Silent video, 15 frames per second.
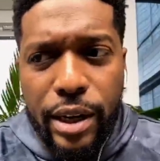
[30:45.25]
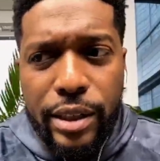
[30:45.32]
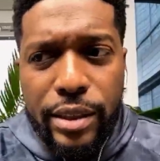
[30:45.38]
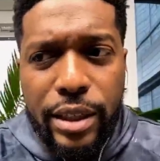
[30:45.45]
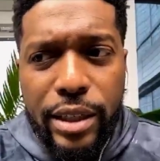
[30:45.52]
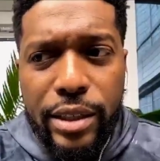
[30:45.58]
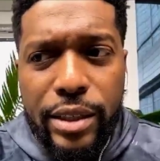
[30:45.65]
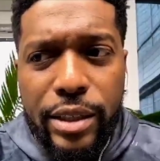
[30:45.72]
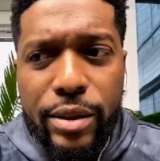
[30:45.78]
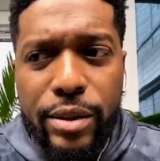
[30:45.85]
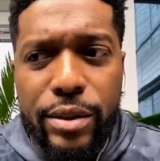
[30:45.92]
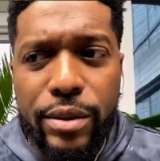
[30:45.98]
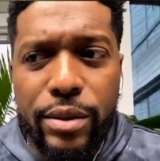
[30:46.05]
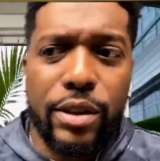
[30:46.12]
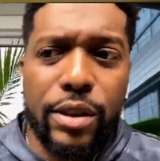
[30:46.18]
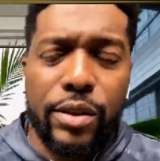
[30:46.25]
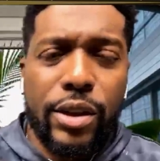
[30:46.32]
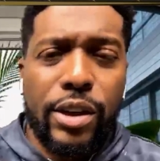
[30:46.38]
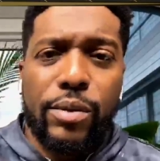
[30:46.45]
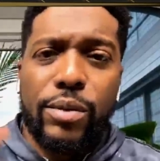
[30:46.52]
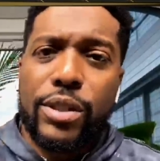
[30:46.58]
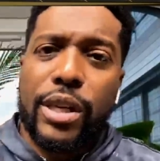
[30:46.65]
and TNT, you know,
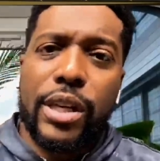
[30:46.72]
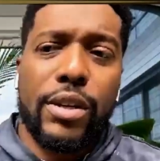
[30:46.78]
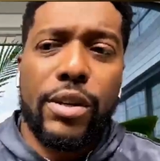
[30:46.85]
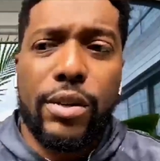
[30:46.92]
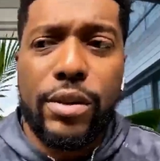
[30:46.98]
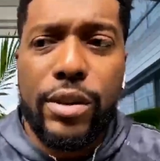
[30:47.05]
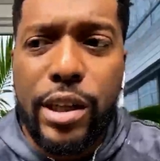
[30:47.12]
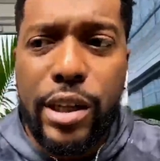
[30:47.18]
the network's like, oh,